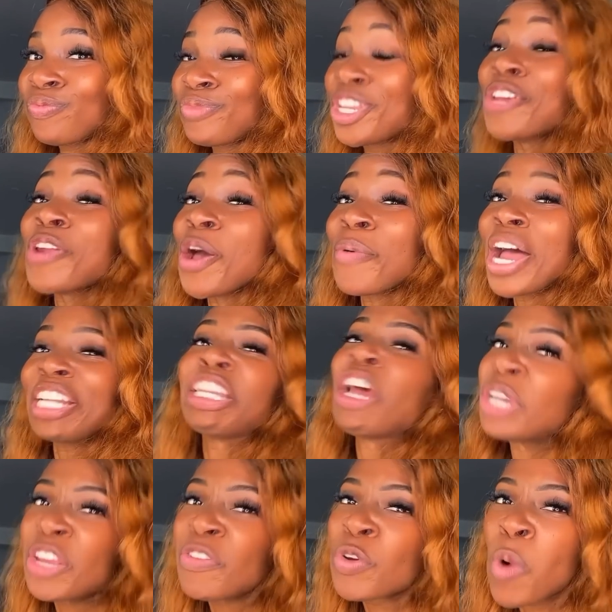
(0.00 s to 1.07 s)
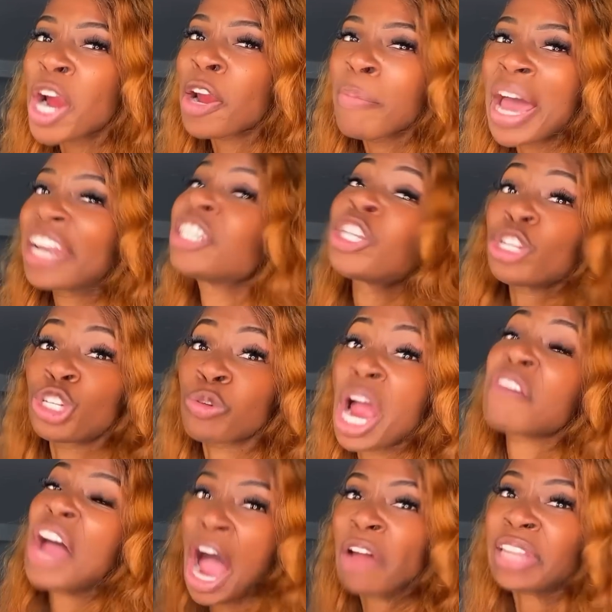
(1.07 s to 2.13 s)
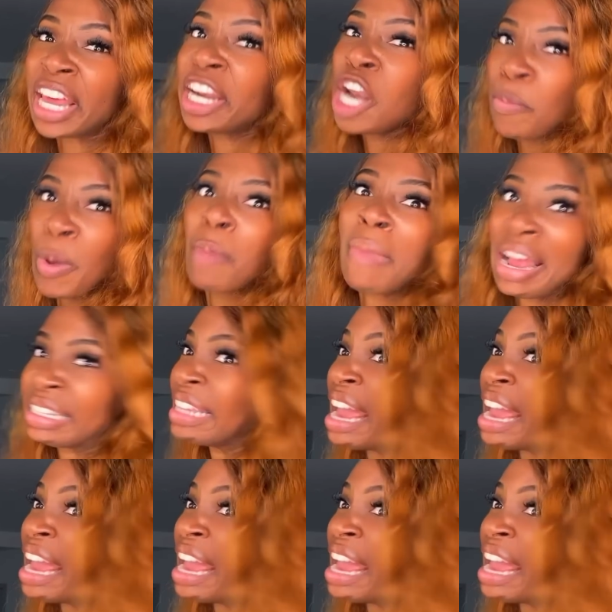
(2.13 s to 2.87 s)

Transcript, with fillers: You know what? Don't even worry about it. Just drive. I'll let it up on my